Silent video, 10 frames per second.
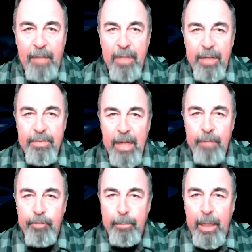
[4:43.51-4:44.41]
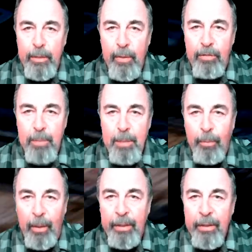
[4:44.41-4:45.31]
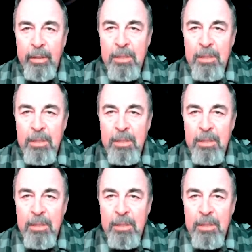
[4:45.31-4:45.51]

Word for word: 1010 from my USB port